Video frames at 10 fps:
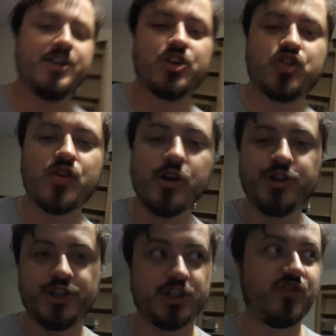an
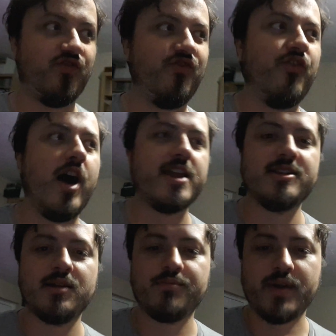atrocious
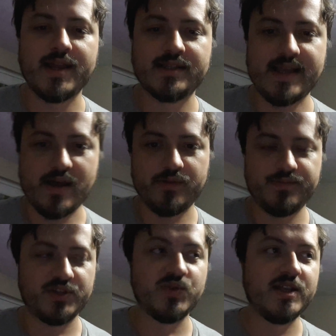fight that breaks out
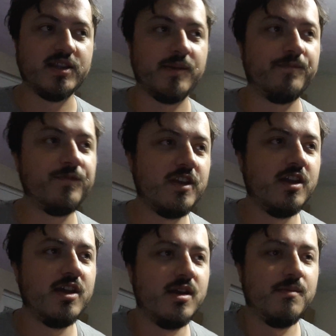between them.
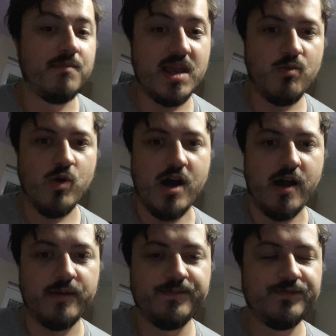
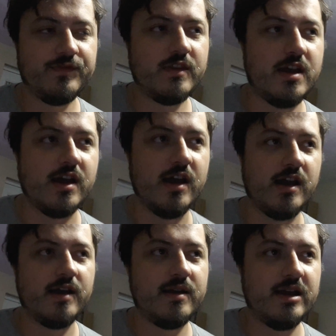Meanwhile,
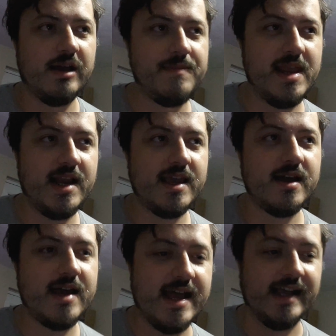
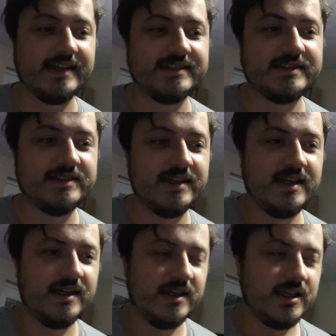Amelia has
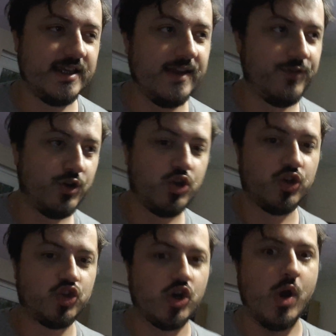given
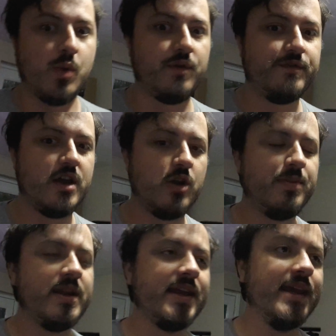control of the
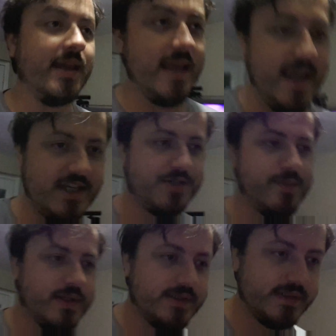opening
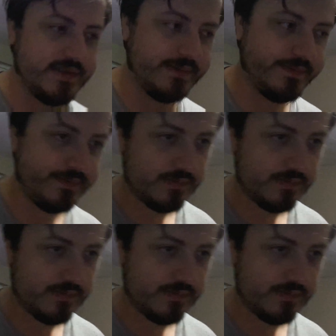engagements